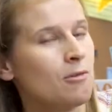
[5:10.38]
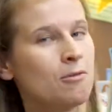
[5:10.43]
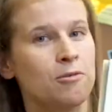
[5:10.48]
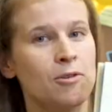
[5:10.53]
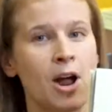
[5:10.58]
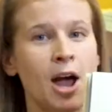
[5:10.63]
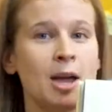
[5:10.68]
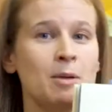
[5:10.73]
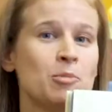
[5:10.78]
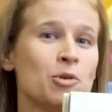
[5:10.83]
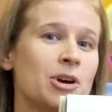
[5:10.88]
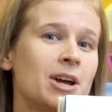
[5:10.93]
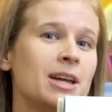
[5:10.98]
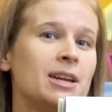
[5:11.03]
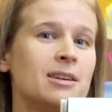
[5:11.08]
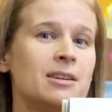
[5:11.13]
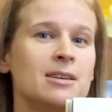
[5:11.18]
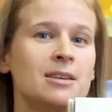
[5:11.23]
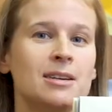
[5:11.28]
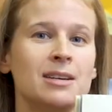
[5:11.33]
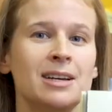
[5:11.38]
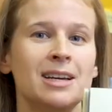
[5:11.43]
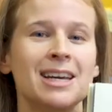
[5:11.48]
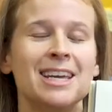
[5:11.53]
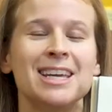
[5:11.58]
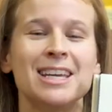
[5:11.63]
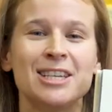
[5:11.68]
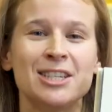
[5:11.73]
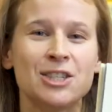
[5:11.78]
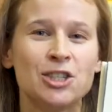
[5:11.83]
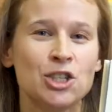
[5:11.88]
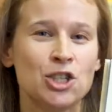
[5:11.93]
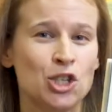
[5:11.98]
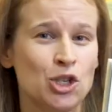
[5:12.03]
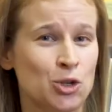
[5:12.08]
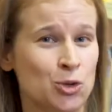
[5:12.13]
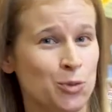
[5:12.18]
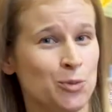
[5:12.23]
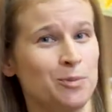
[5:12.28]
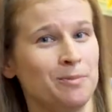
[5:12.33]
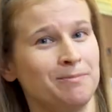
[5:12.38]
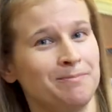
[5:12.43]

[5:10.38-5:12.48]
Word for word: Fry bread is you.